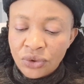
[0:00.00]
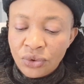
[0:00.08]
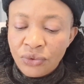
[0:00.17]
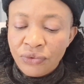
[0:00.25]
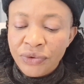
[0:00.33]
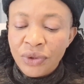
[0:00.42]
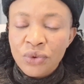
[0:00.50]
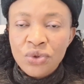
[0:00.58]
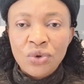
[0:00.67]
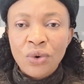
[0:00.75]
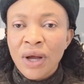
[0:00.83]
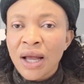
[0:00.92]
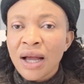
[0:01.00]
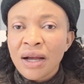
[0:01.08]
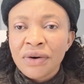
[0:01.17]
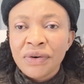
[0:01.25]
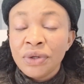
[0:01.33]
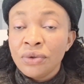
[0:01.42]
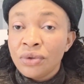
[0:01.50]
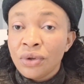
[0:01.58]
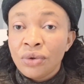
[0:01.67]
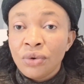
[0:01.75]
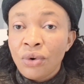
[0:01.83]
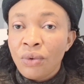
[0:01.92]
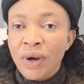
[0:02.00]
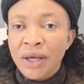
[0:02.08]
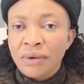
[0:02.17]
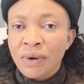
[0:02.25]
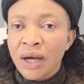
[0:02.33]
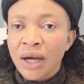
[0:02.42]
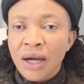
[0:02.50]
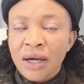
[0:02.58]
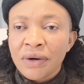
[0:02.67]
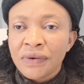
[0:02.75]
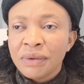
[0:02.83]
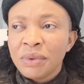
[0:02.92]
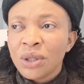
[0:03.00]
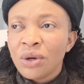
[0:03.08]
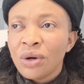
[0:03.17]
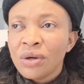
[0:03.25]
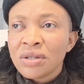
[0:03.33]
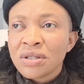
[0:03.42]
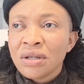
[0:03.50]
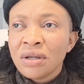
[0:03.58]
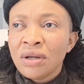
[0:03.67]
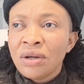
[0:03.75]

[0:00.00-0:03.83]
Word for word: you feel so angry you don't know why you are angry because